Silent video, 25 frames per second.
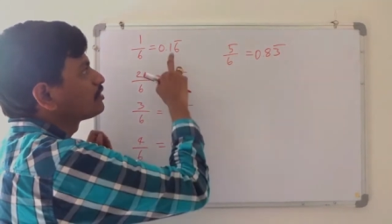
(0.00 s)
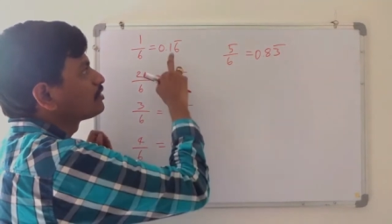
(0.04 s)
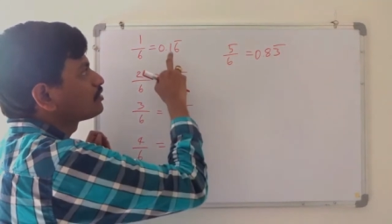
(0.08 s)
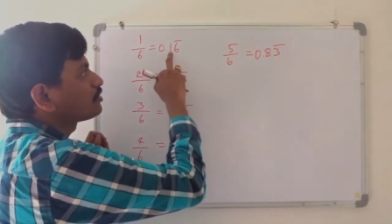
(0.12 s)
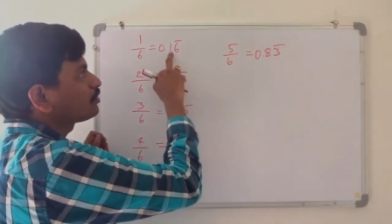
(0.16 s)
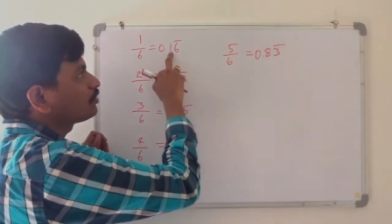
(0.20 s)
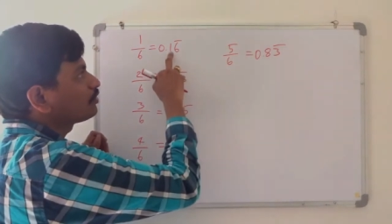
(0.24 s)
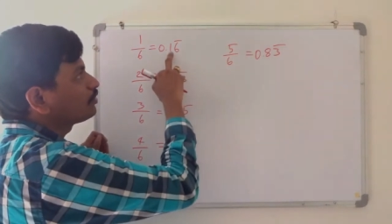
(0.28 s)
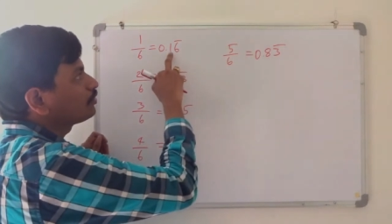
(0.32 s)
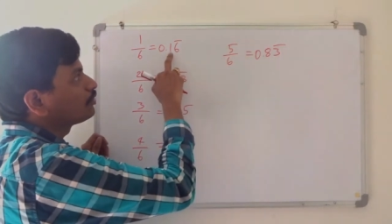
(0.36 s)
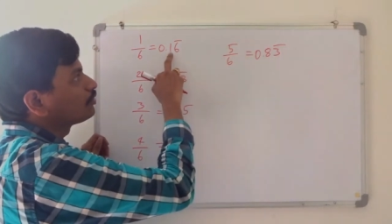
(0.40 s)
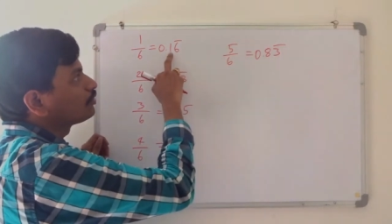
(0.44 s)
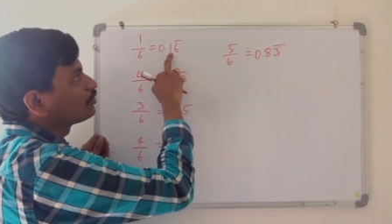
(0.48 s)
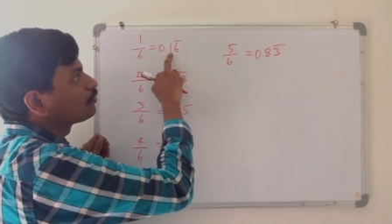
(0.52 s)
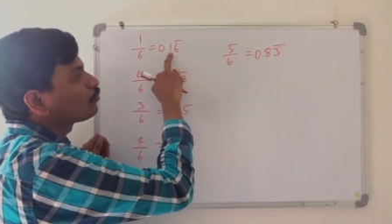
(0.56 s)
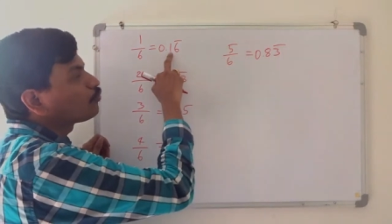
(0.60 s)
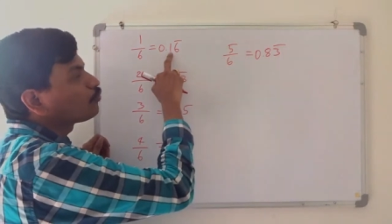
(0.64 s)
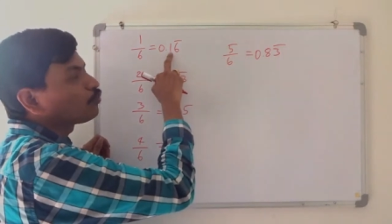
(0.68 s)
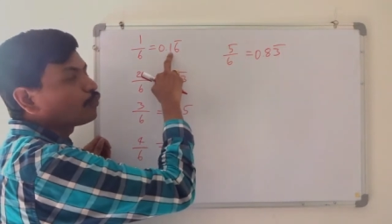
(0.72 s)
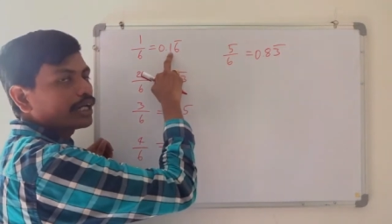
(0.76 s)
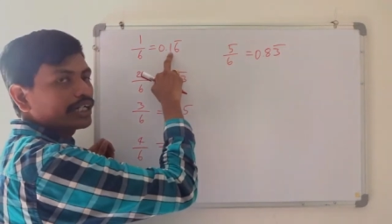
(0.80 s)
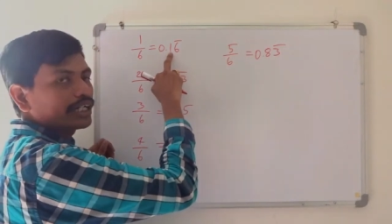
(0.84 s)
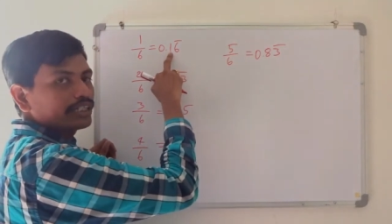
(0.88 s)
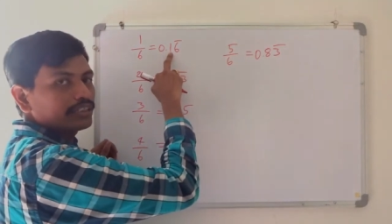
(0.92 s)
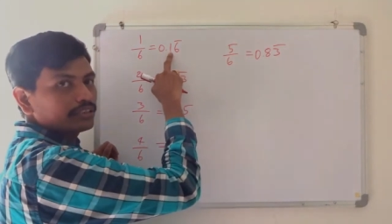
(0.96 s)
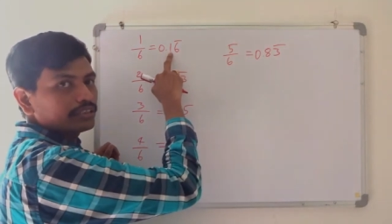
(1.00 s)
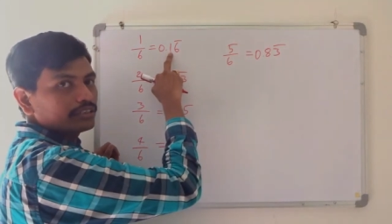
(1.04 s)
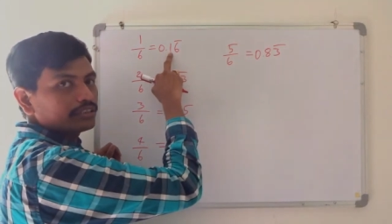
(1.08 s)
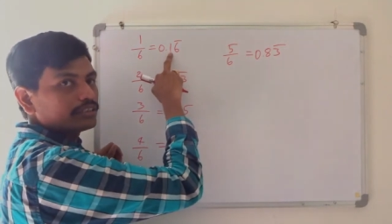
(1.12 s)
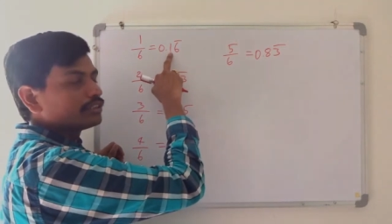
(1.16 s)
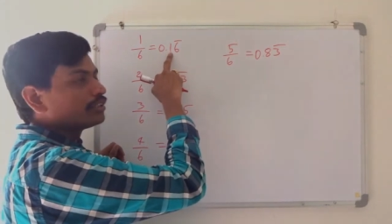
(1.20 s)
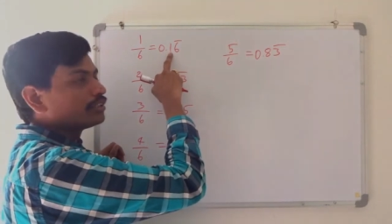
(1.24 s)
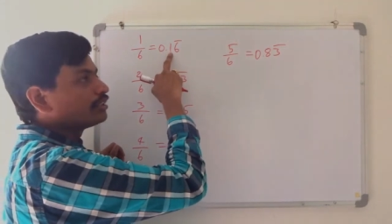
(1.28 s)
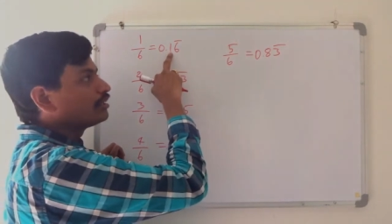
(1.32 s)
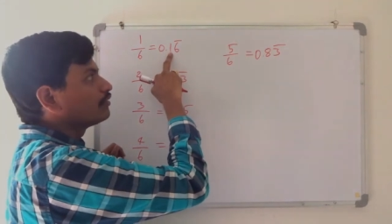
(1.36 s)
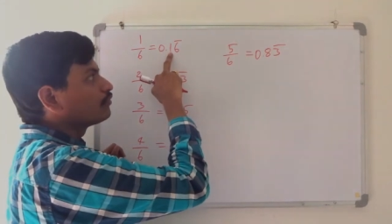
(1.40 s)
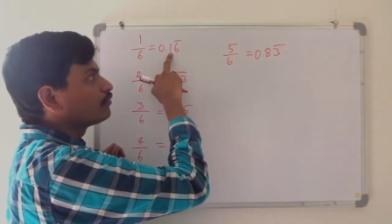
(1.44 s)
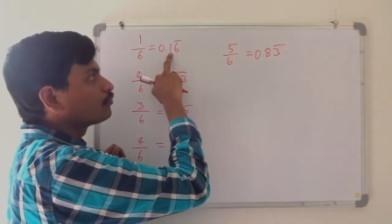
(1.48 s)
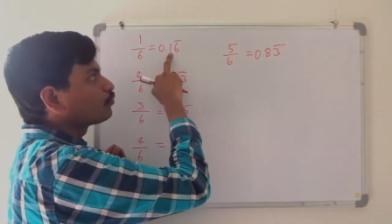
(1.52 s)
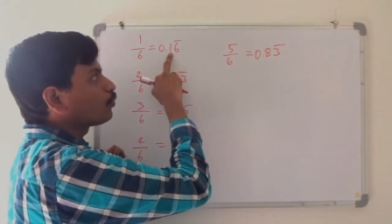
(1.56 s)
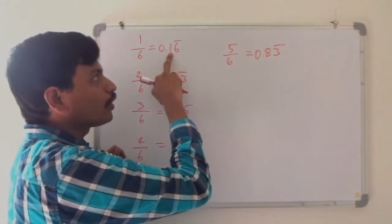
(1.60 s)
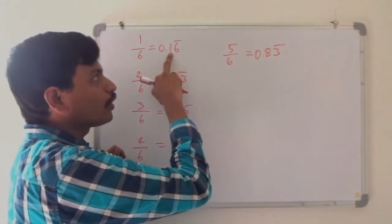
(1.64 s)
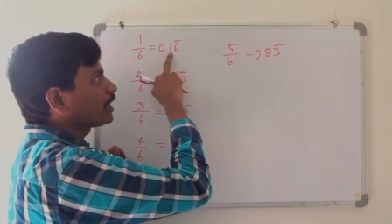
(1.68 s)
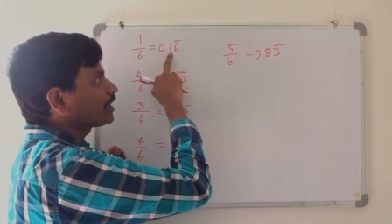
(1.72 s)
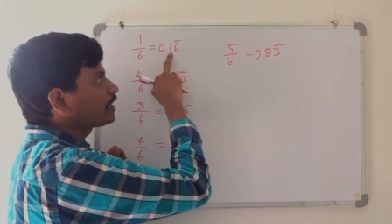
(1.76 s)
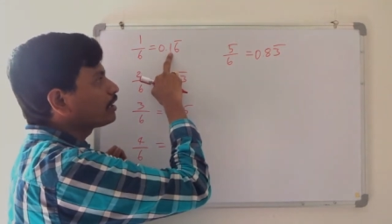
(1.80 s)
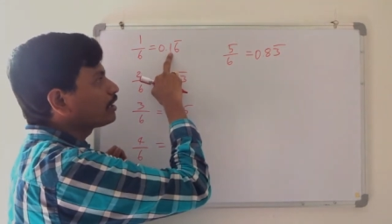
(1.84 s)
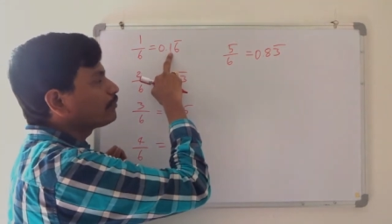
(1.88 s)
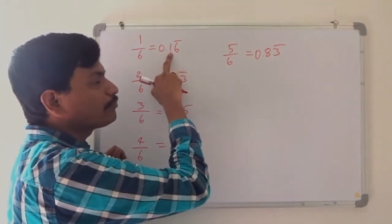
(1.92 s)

So 1, what